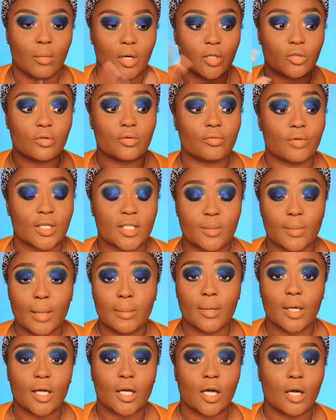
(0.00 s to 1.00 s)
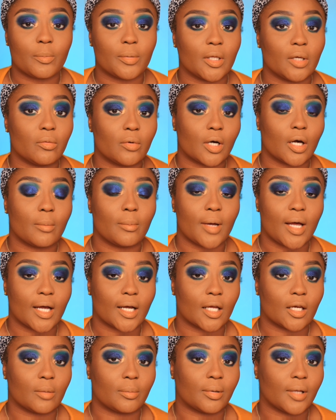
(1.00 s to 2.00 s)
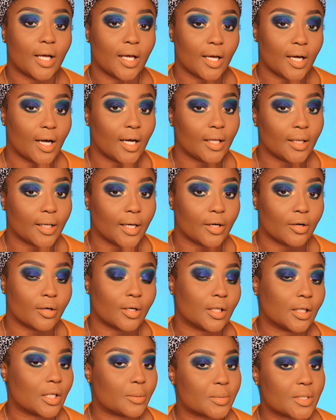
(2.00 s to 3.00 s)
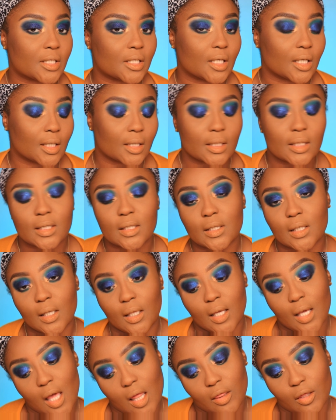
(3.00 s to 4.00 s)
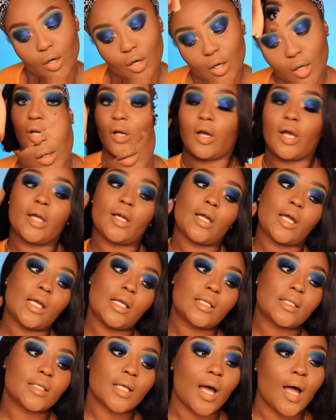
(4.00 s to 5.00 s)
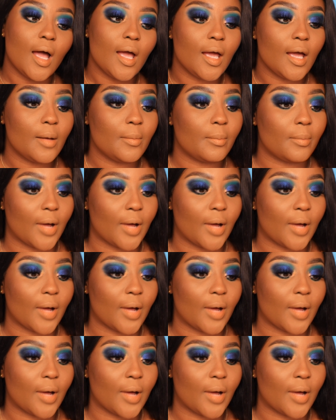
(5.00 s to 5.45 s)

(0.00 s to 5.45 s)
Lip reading: gonna do the rest of my makeup and then we'll come back and apply highlighter and lipstick together. All right, guys, I am